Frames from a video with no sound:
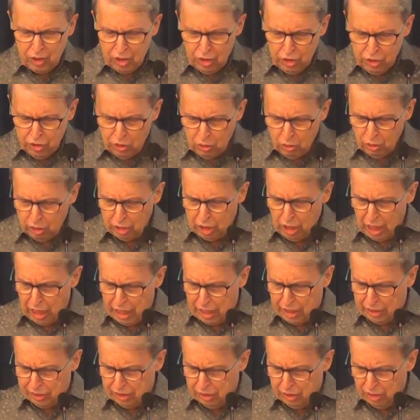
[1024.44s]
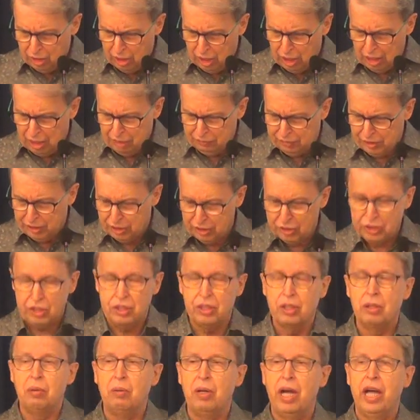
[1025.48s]
your God loved
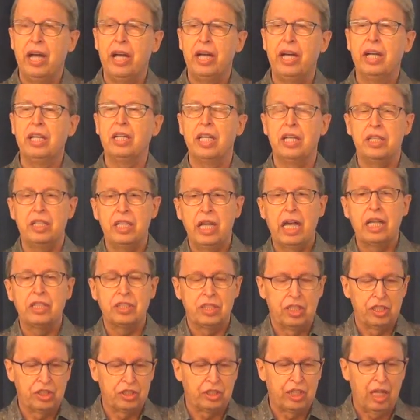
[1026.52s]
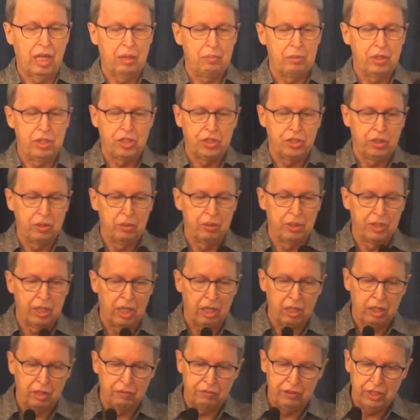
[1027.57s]
Israel and he has established you and
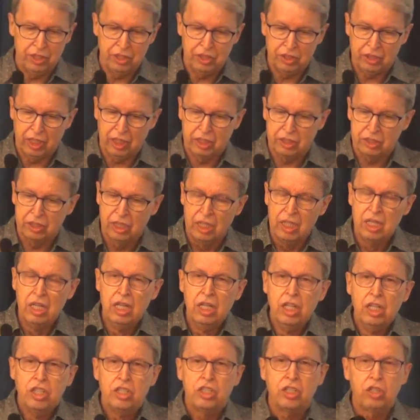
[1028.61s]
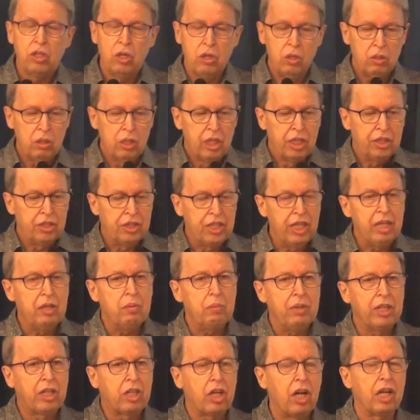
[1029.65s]
all of these things. So they
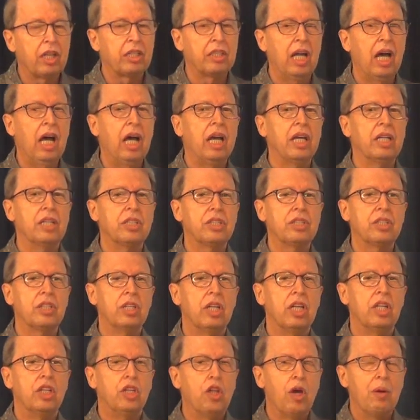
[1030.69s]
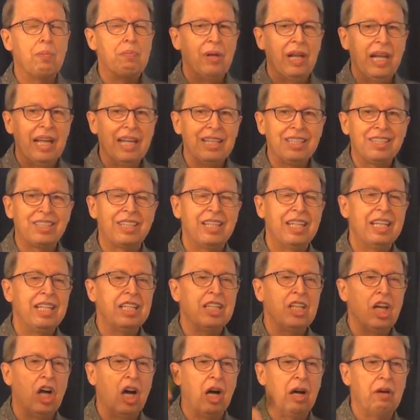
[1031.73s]
recognize the
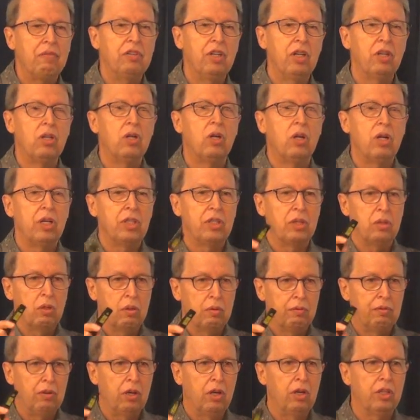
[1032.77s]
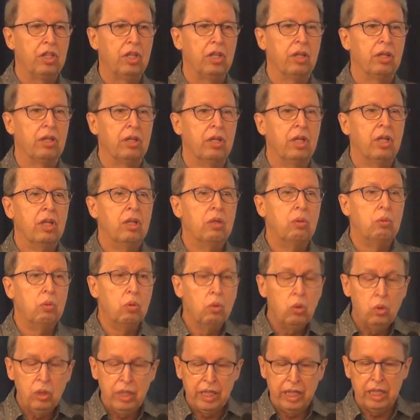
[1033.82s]
blessing of the Lord over the
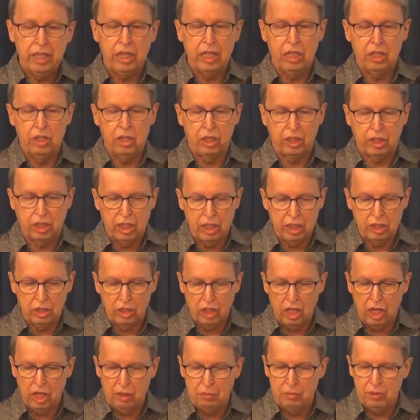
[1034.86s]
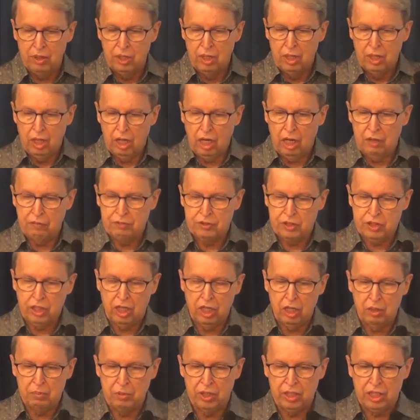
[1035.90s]
ruling and the kingdom of
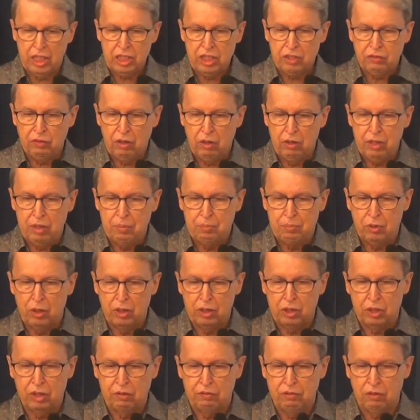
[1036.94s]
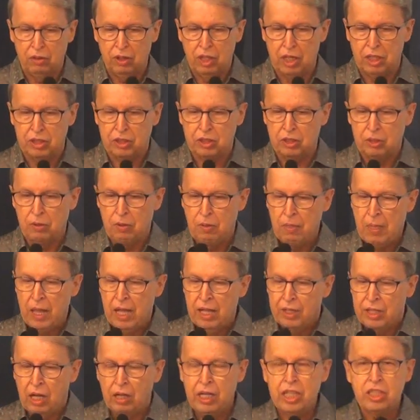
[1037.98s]
Solomon. That's very important for us.
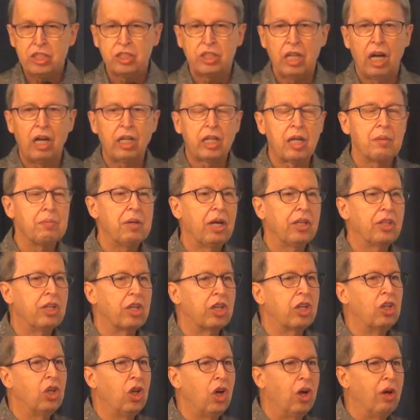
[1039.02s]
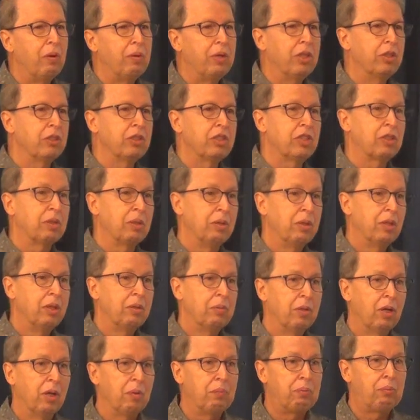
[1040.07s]
Now let's talk about the glorious
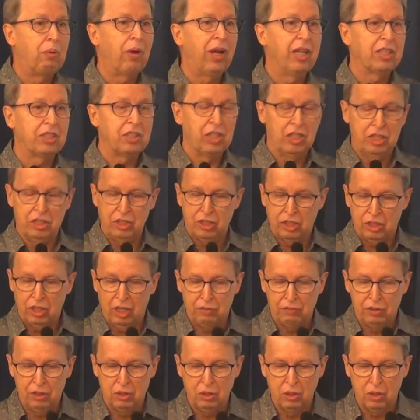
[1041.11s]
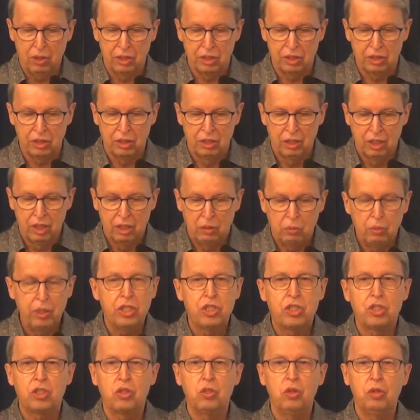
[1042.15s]
uh, presence of the Lord,
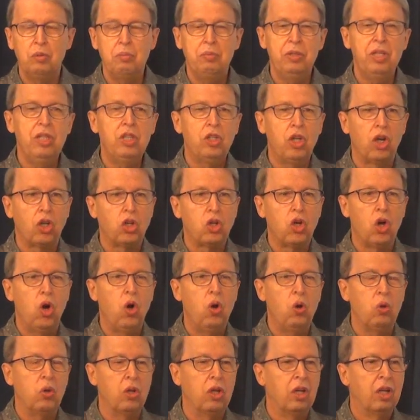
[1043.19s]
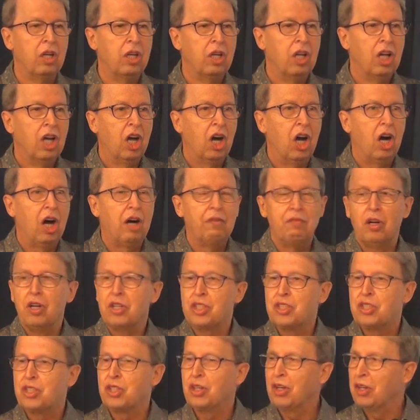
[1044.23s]
which should be the goal of our
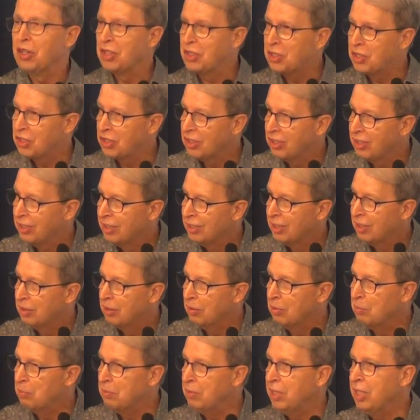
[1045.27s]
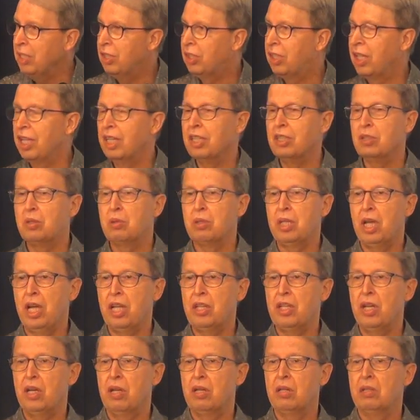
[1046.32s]
church meeting
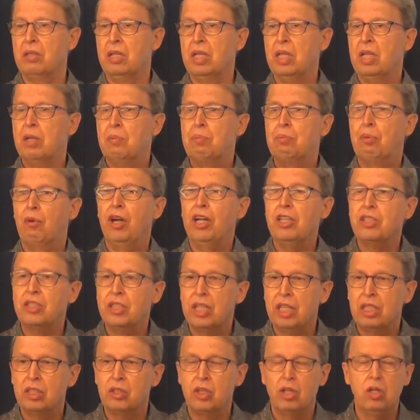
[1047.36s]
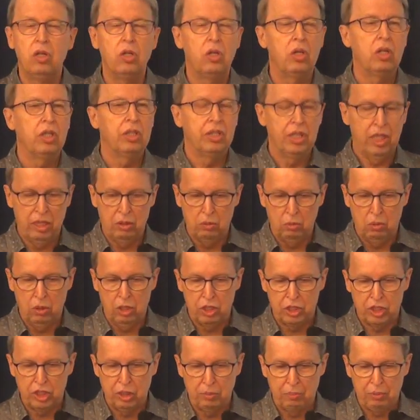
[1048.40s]
together, praising the Lord and
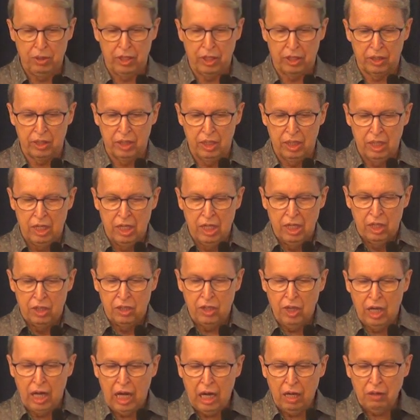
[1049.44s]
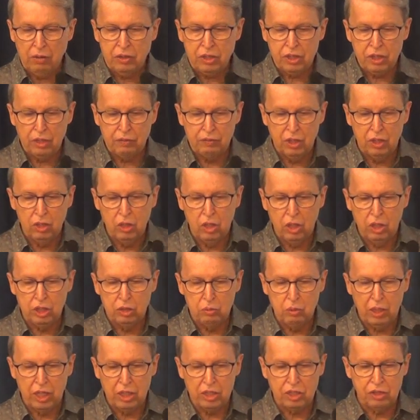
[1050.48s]
worshiping. The house of the Lord
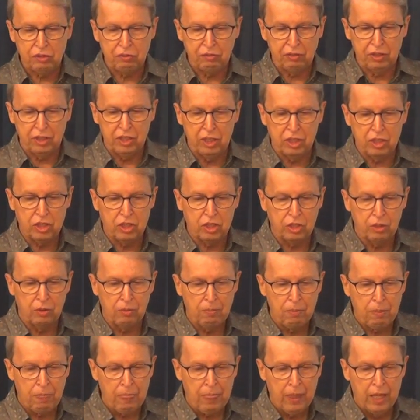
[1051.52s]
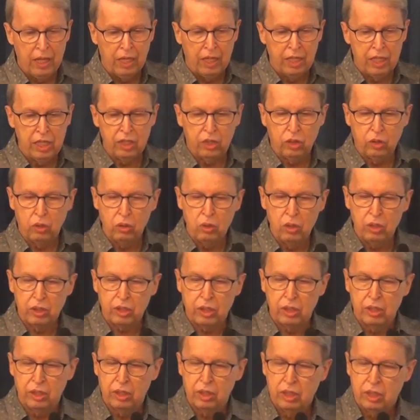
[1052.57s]
was finished. It took